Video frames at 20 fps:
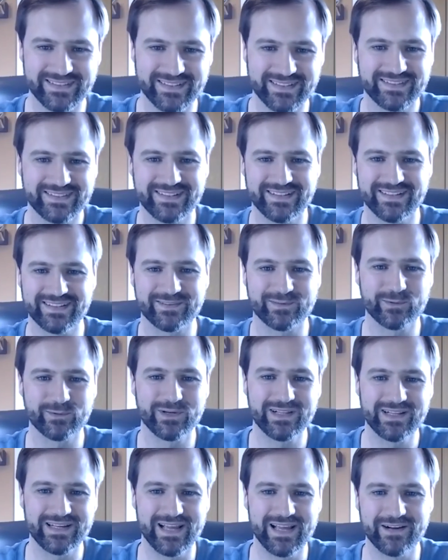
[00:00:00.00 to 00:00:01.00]
it's
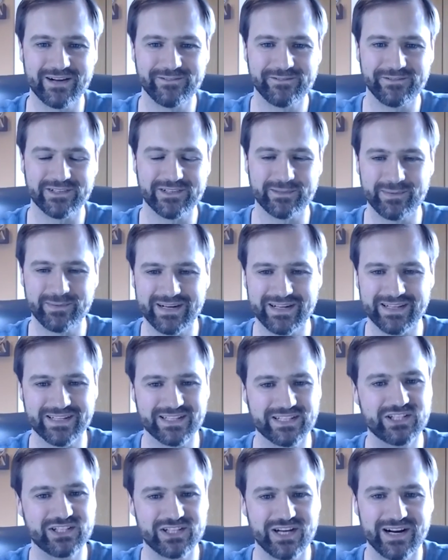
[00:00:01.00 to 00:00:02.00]
really helpful to be able
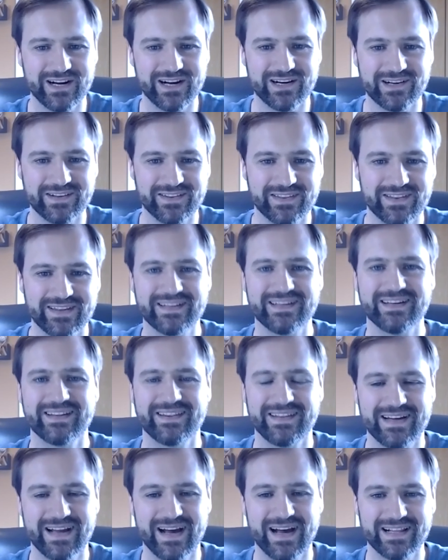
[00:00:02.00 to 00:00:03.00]
to share
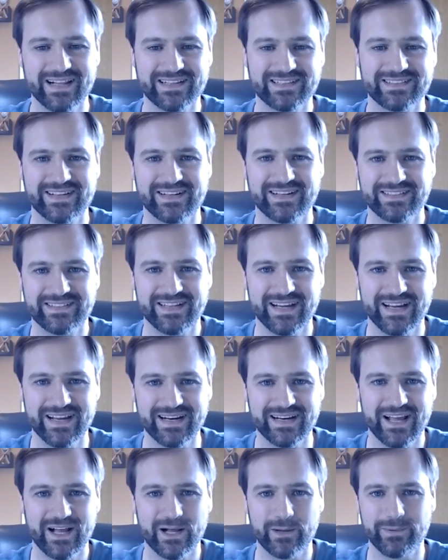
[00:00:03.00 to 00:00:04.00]
the knowledge that you
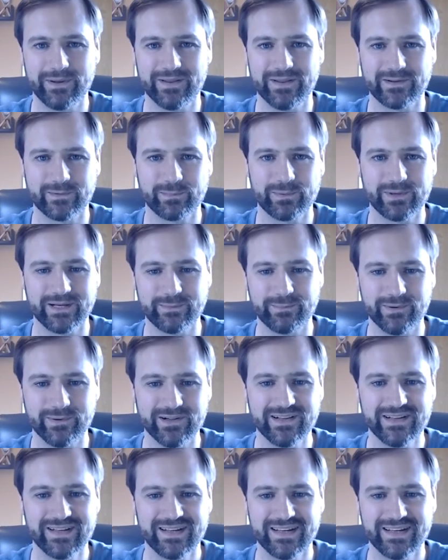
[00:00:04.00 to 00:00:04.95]
gain and help other people.